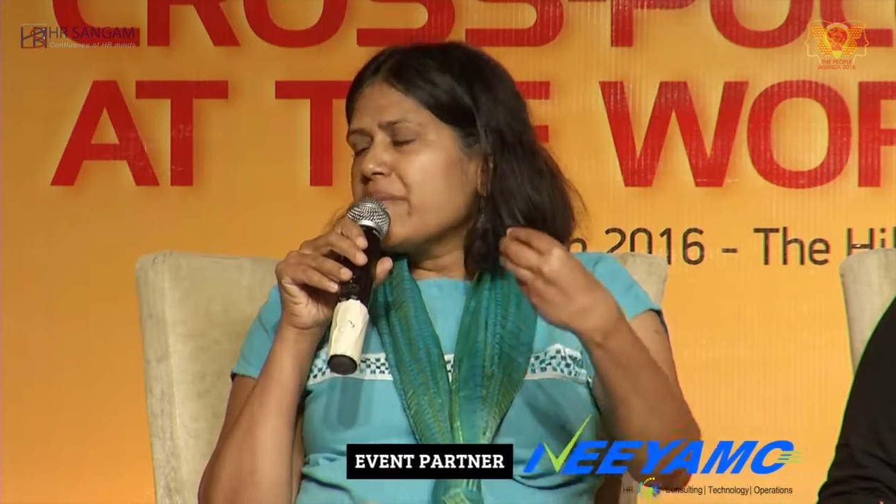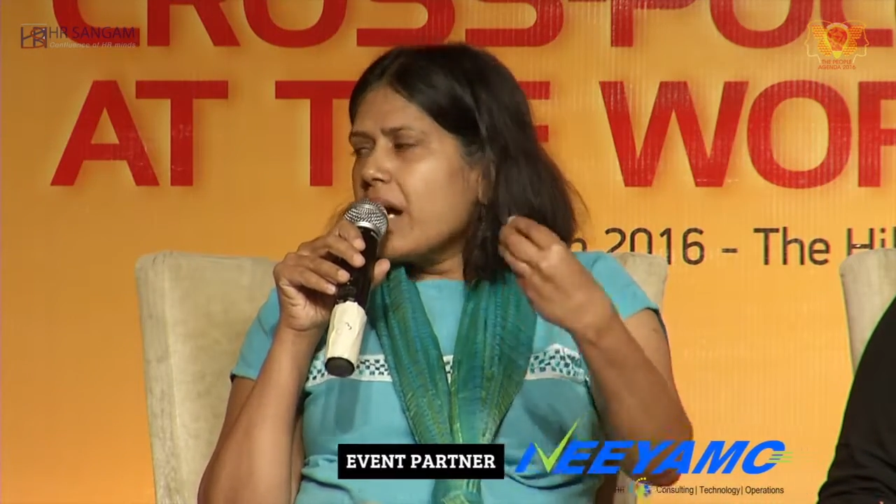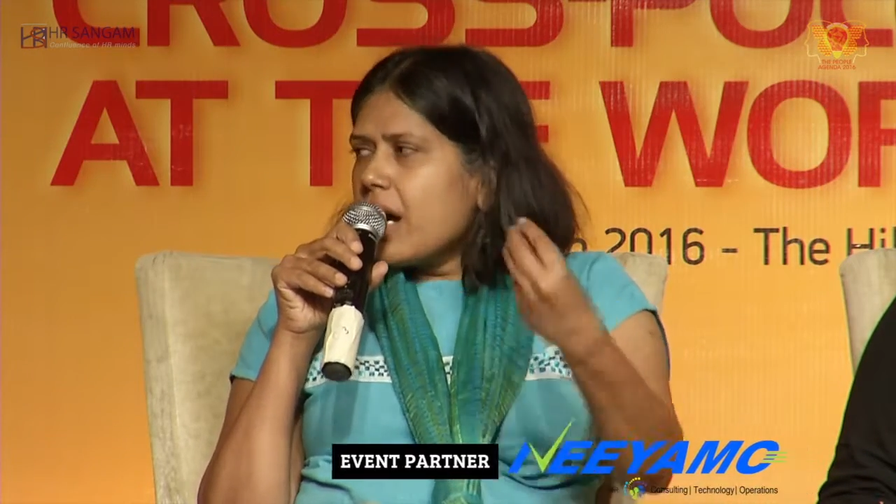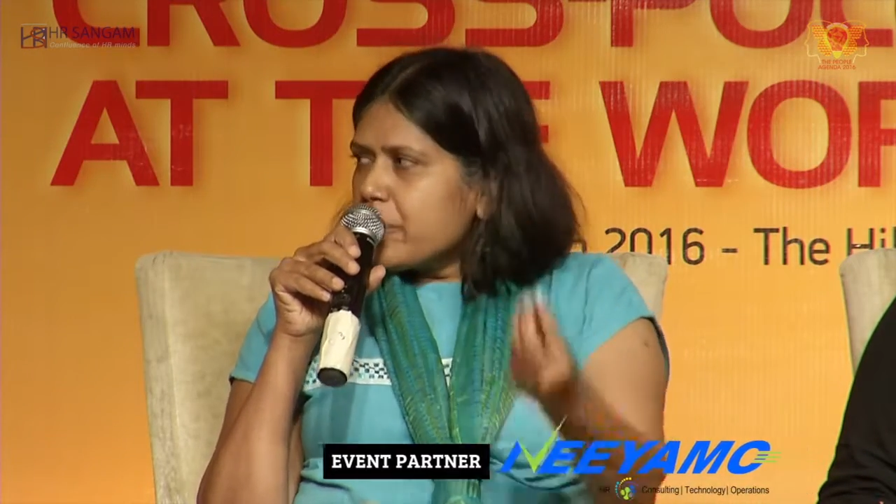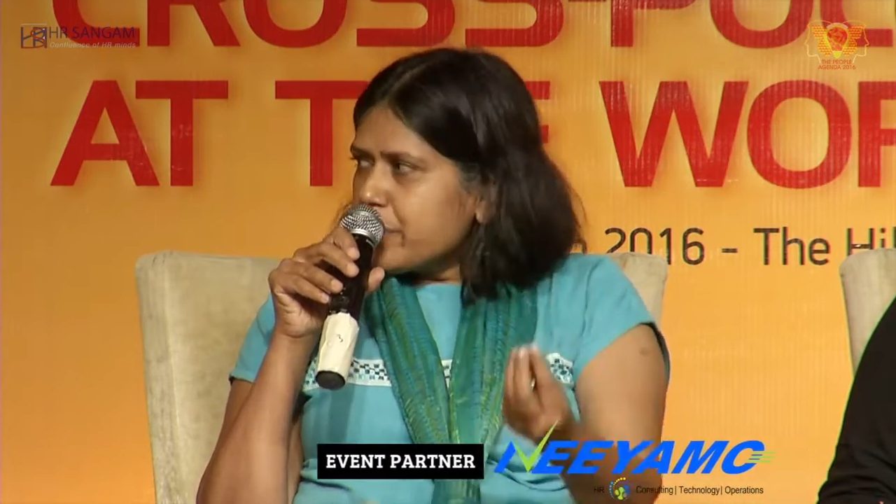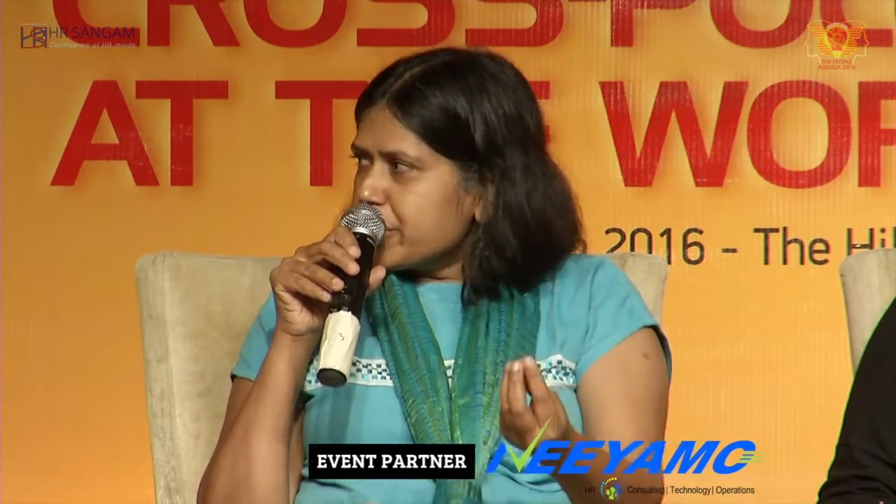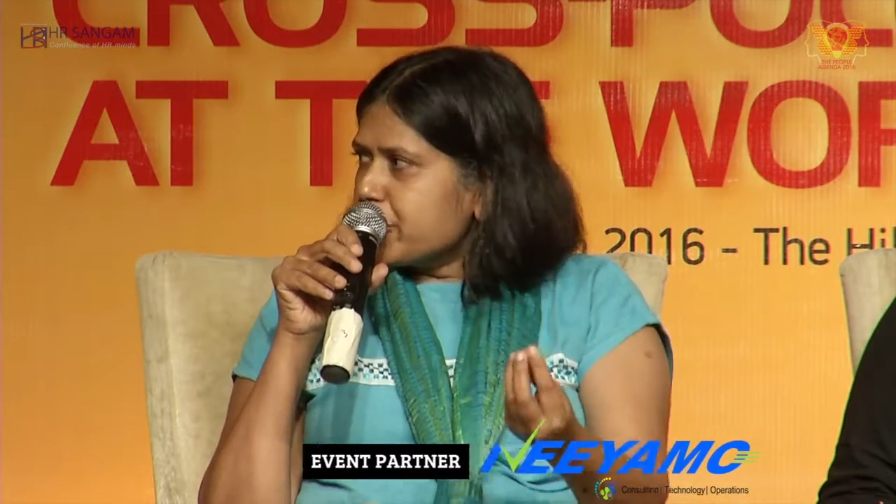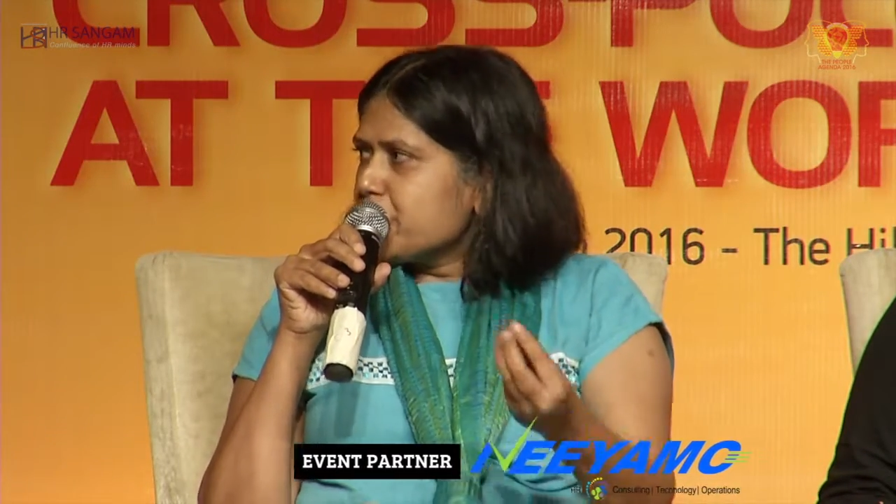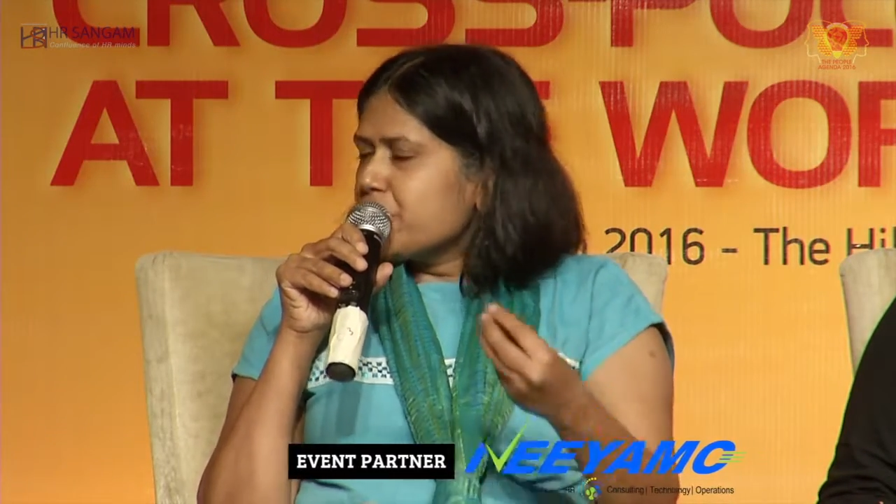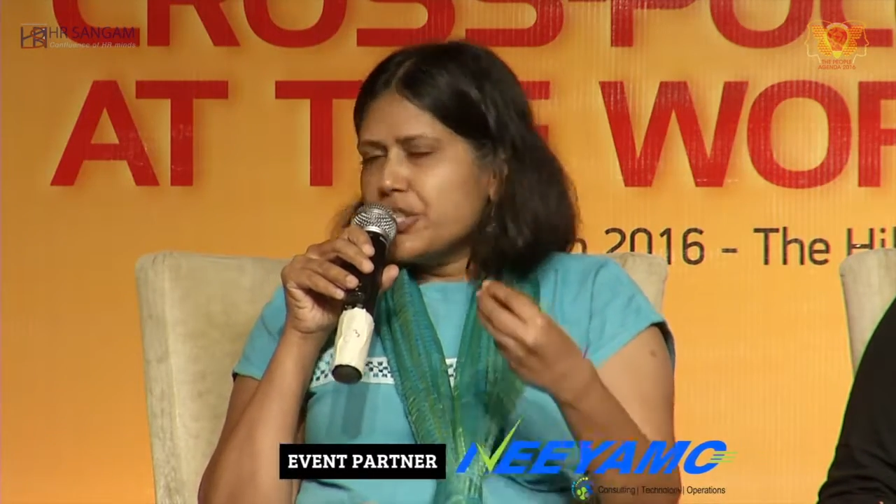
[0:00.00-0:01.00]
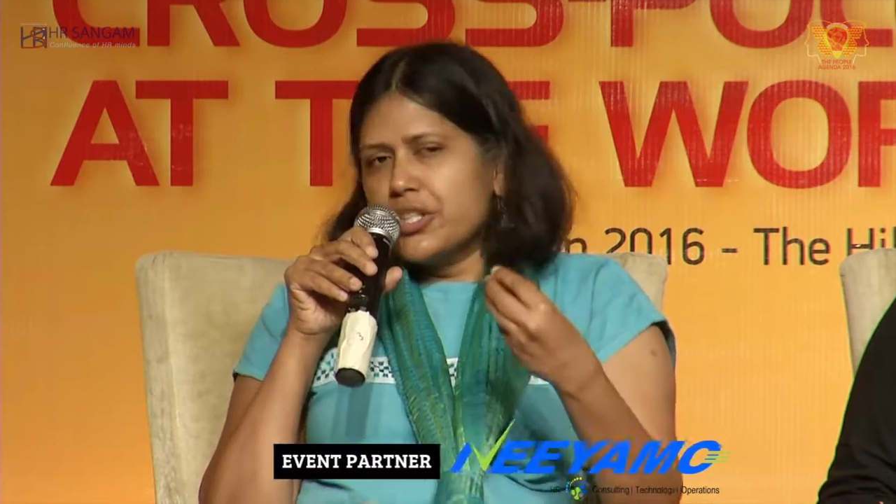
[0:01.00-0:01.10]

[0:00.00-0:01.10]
garbage.